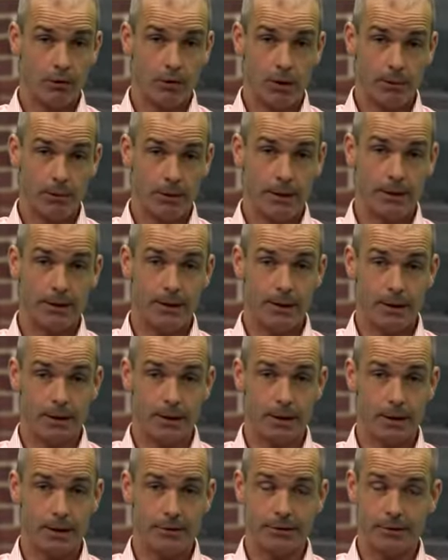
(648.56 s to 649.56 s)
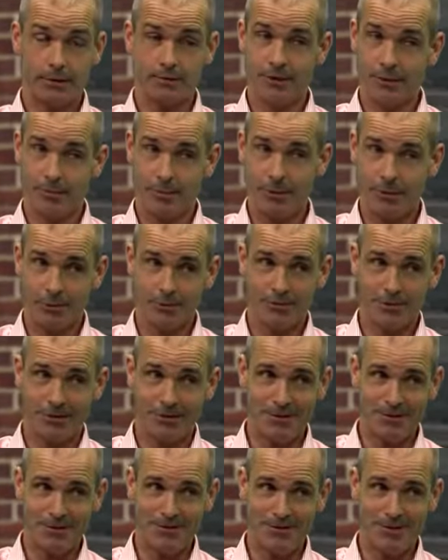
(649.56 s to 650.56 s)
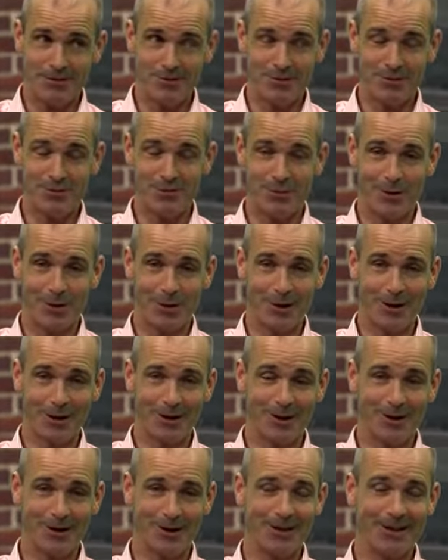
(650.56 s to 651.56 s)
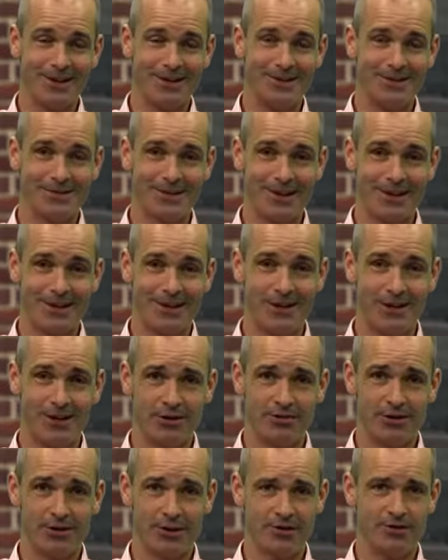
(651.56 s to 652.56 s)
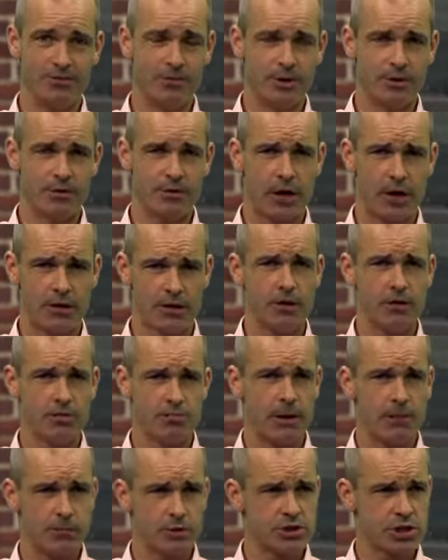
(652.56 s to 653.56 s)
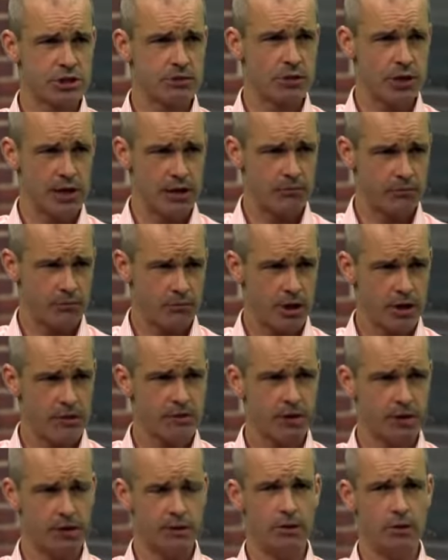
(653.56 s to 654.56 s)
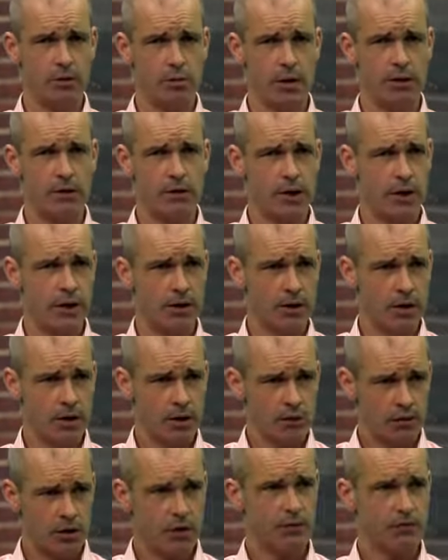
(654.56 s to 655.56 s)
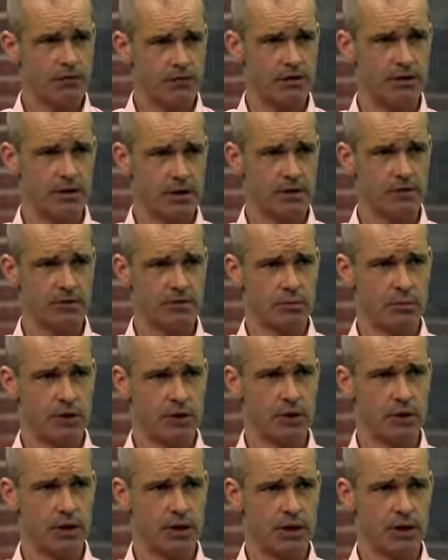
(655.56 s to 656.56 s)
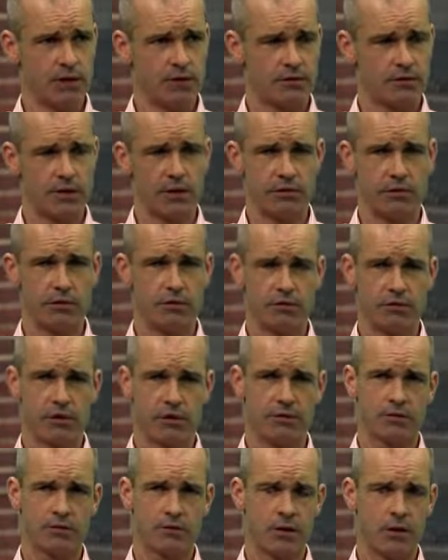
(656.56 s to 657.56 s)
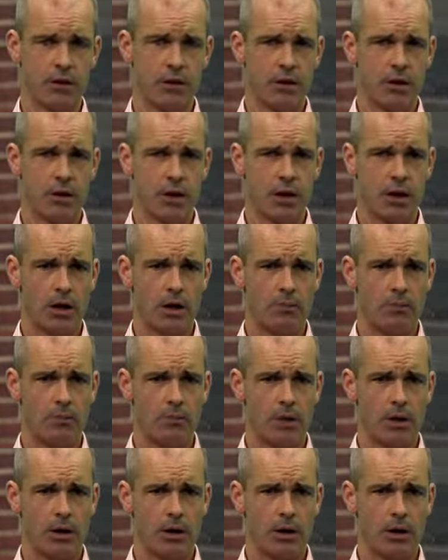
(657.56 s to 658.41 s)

I mean, I think some people certainly see them as working against their interests. But I think people generally have the right idea when they don't see that as working against their interests. I